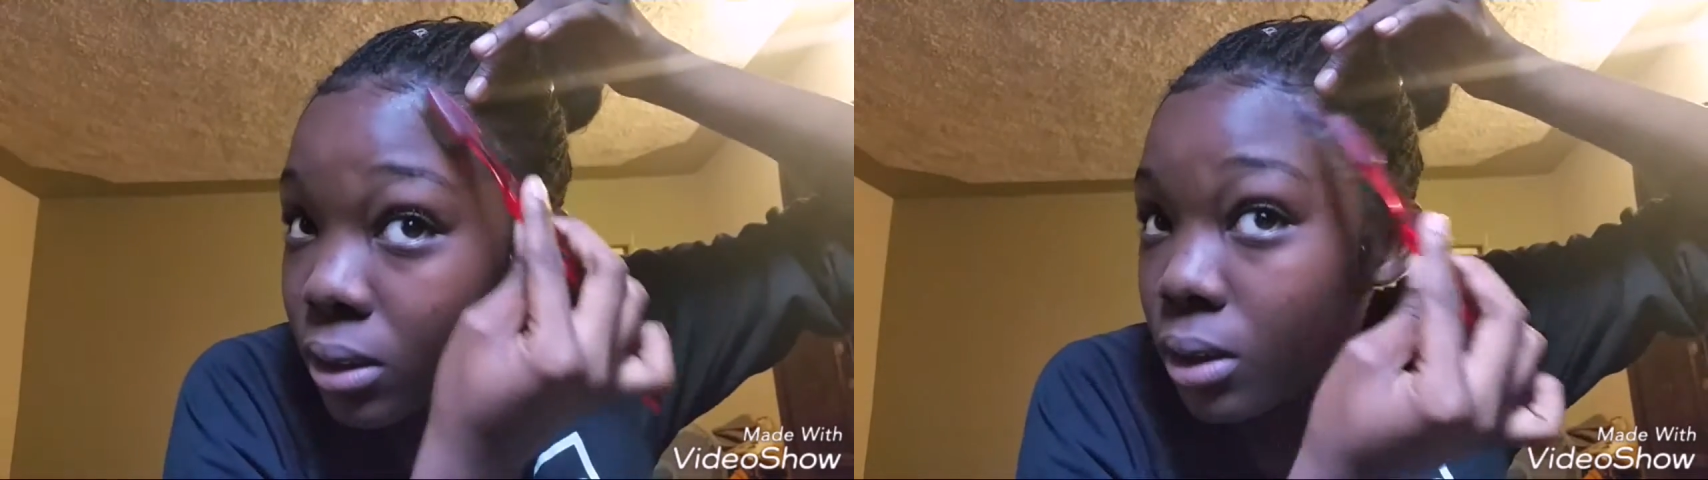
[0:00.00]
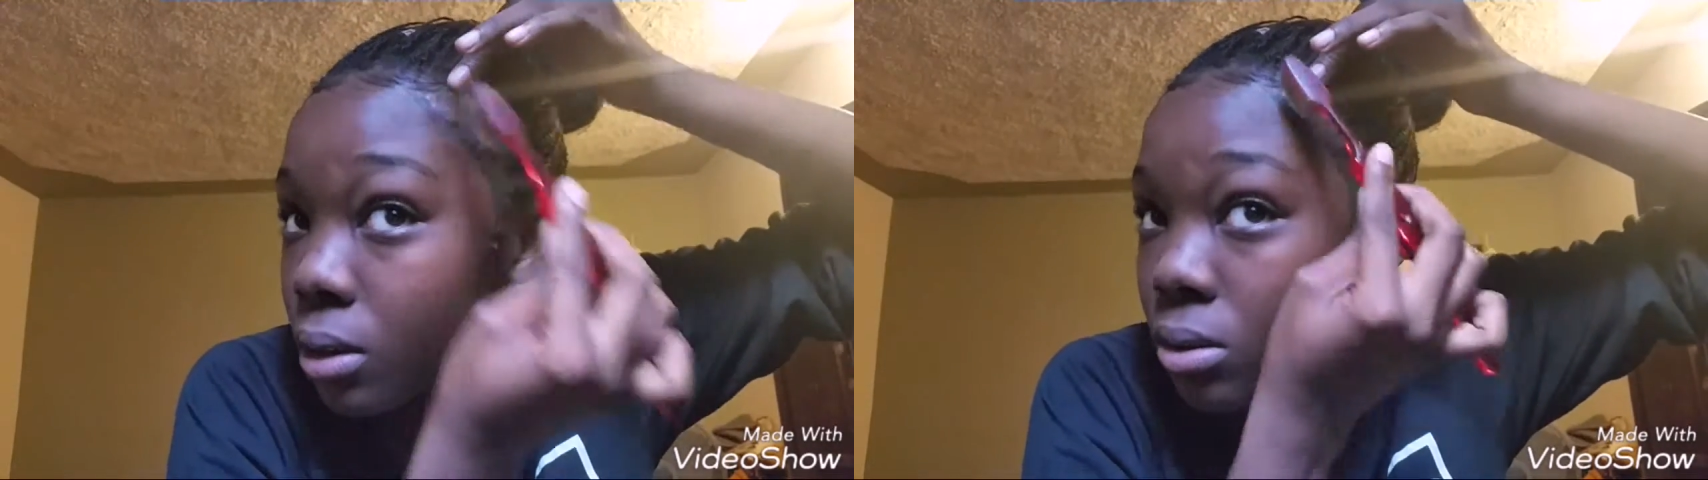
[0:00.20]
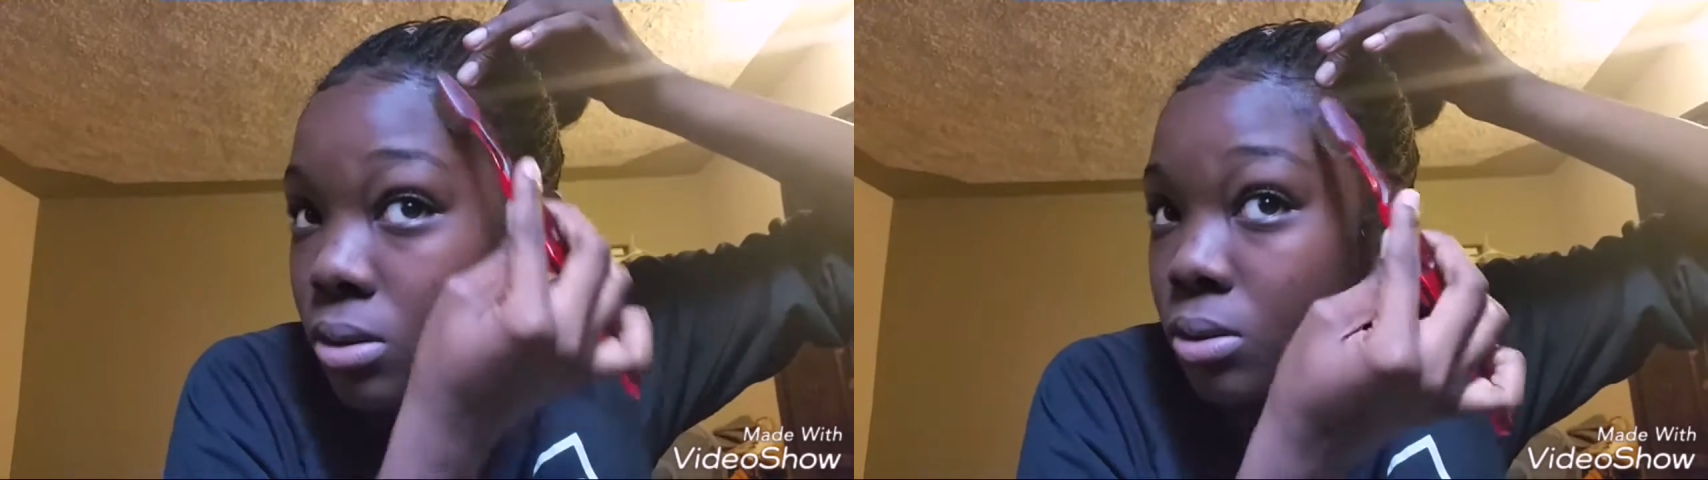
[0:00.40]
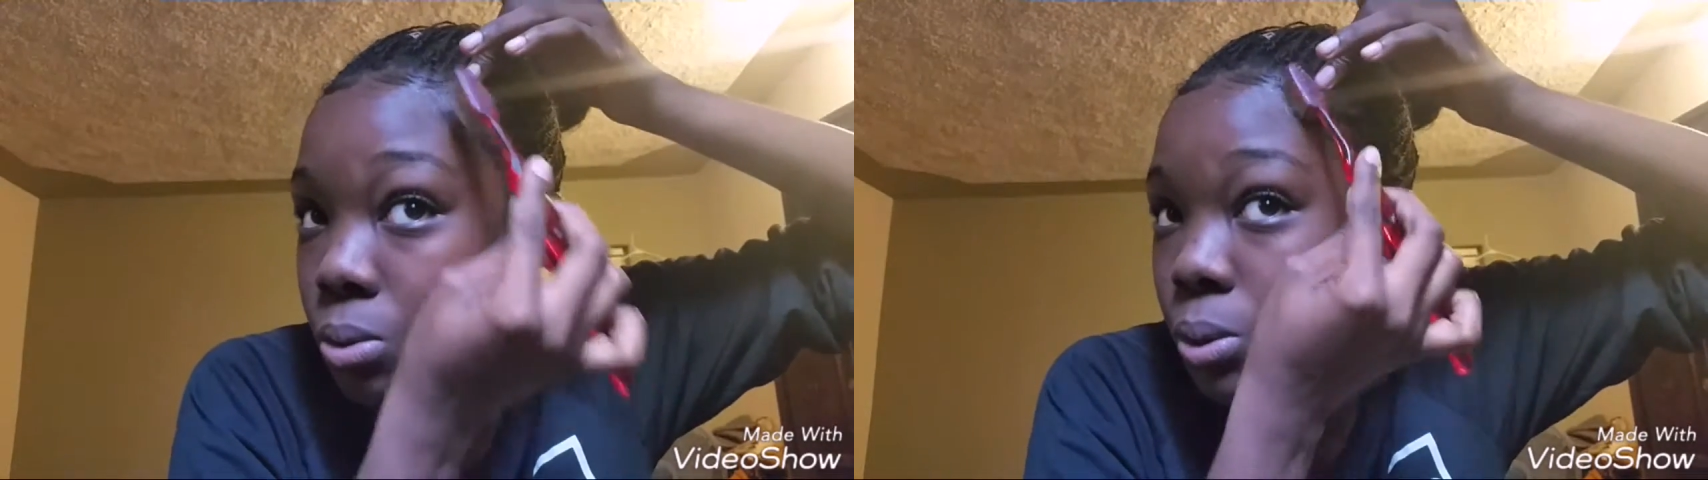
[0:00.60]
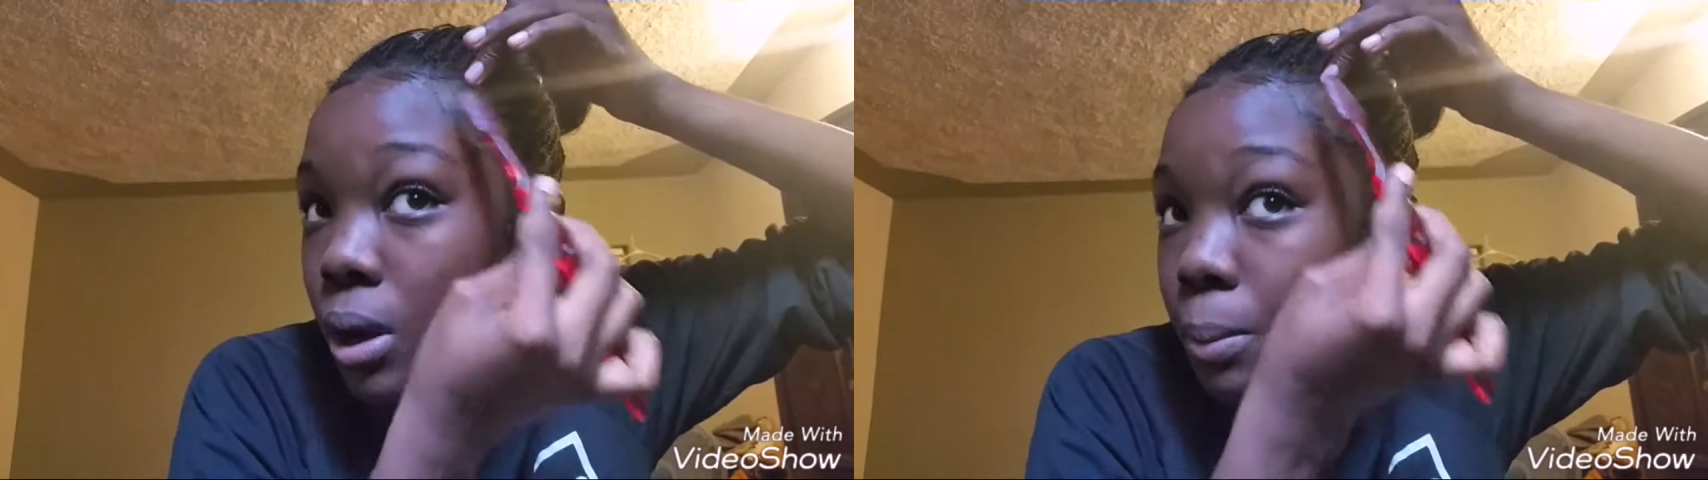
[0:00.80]
It doesn't
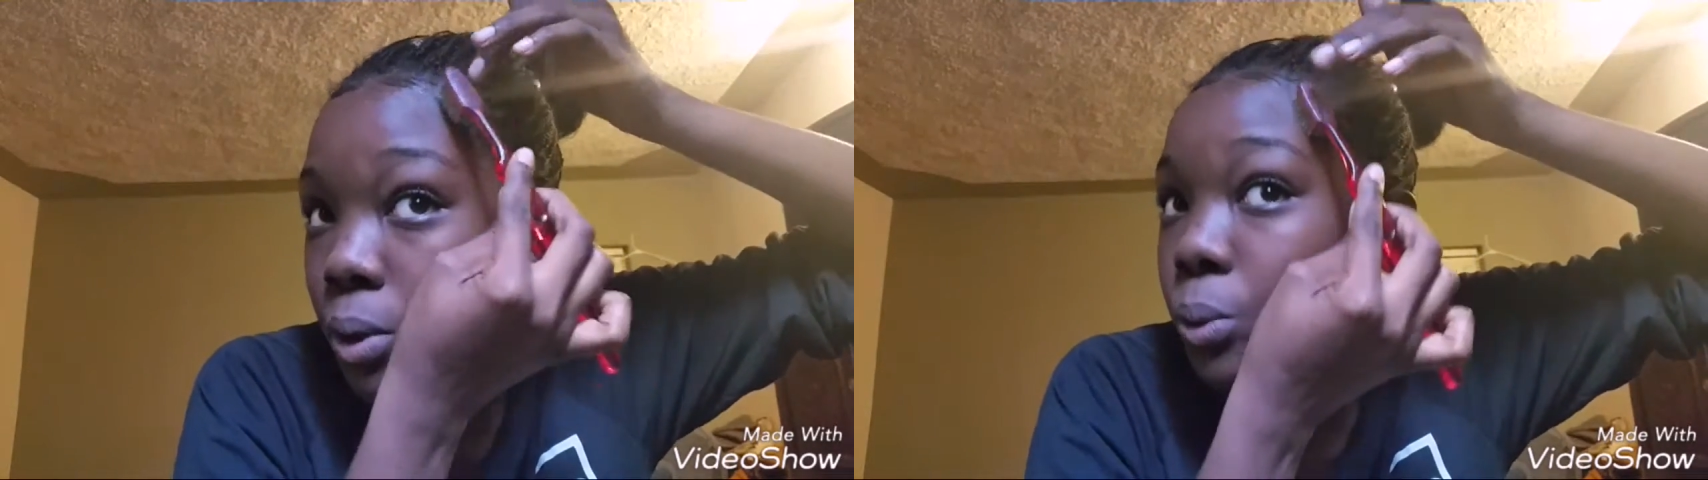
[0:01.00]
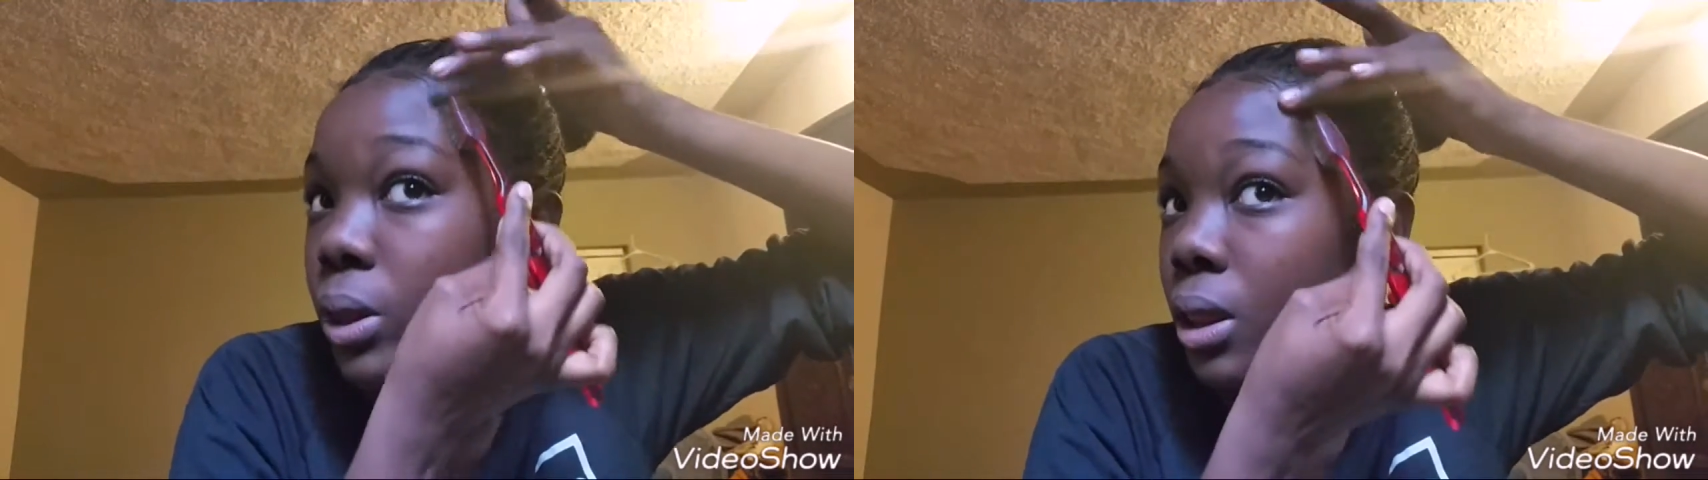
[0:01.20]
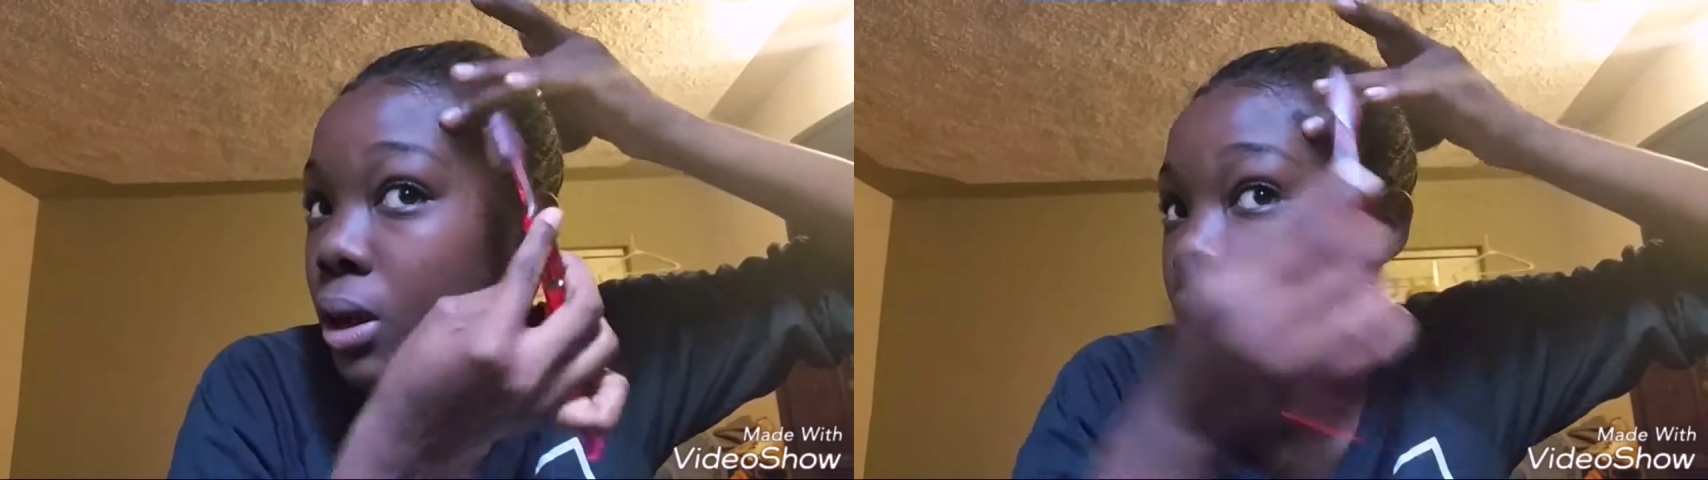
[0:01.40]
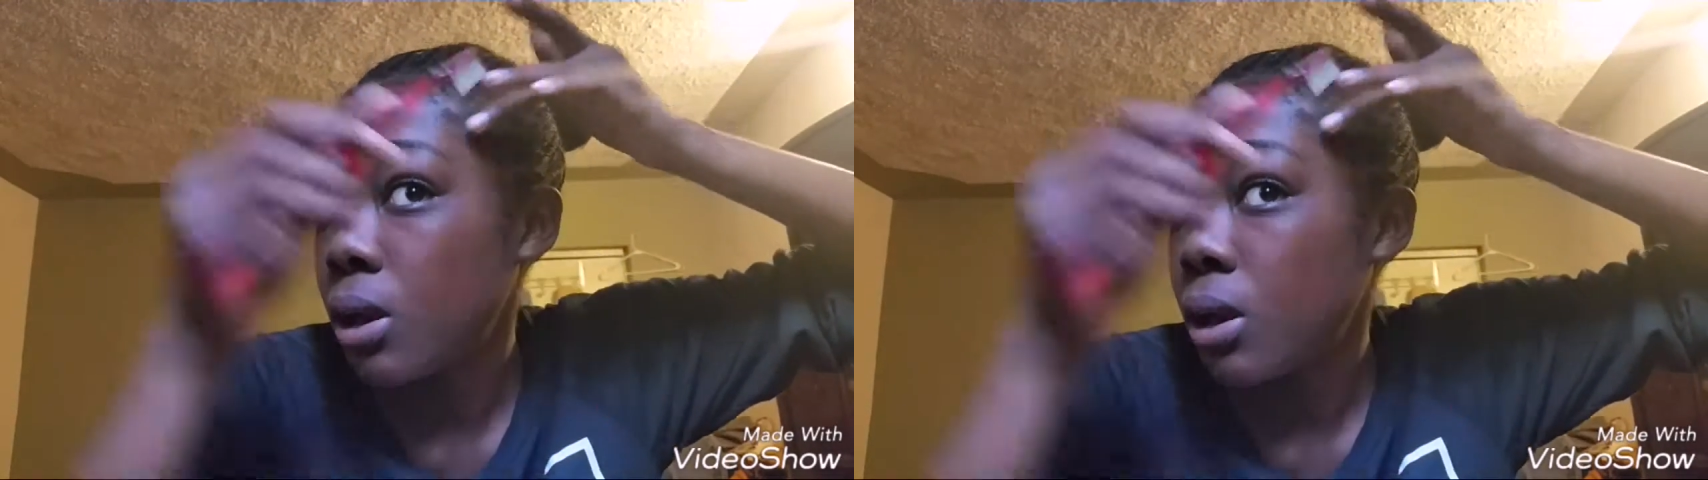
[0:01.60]
do that. But with